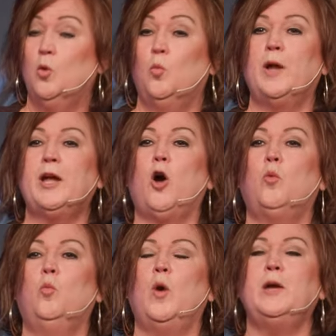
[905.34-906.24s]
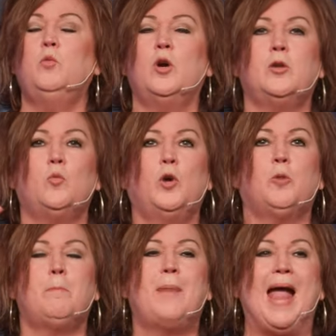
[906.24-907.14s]
We are we would we're
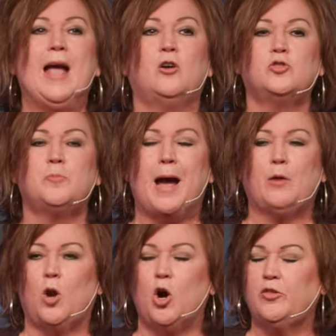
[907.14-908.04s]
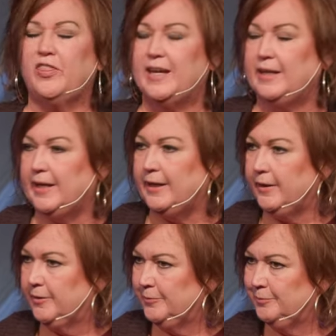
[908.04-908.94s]
bound by wrong thinking.
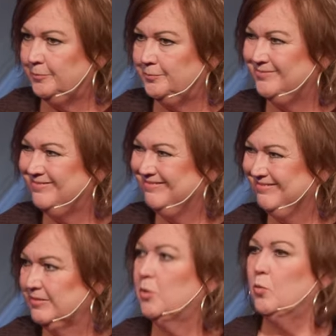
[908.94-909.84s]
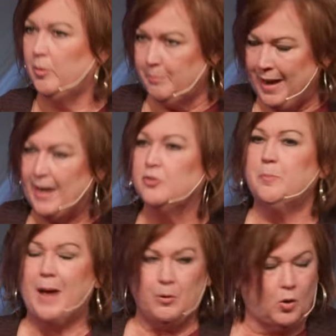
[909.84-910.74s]
We're bound
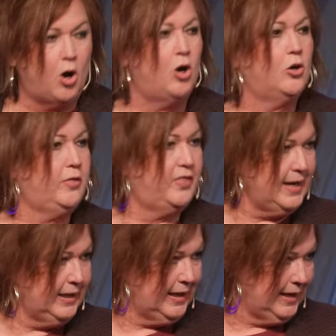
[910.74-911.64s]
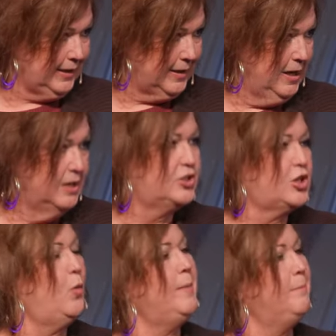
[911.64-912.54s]
by wrong thinking.
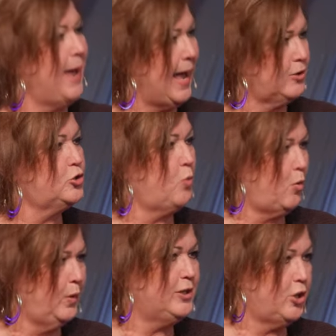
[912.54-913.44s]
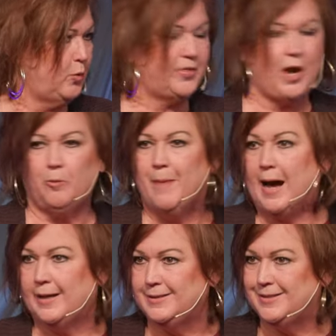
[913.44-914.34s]
So it matters what we do with our
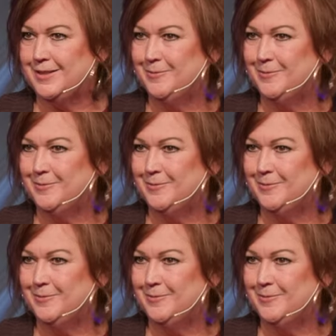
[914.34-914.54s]
mind.